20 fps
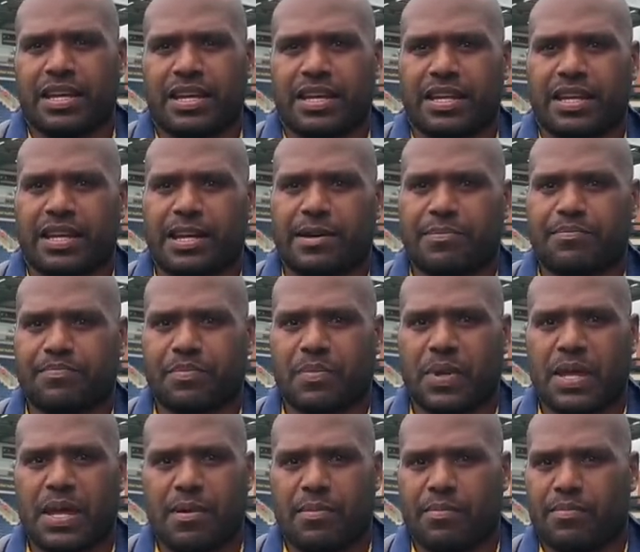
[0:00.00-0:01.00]
and
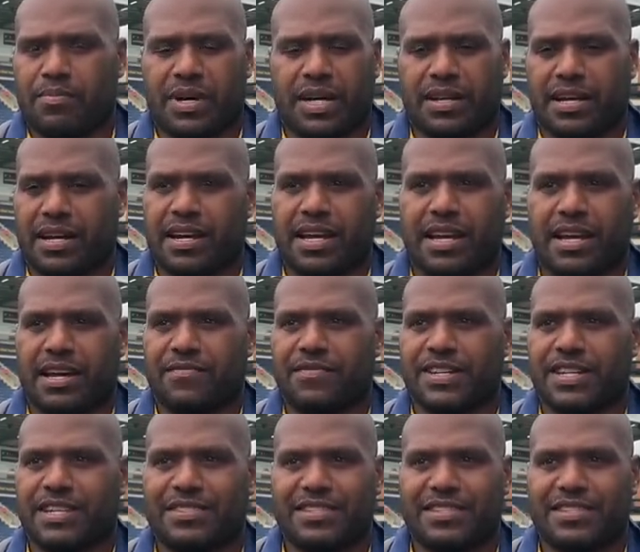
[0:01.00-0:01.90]
but I loved it,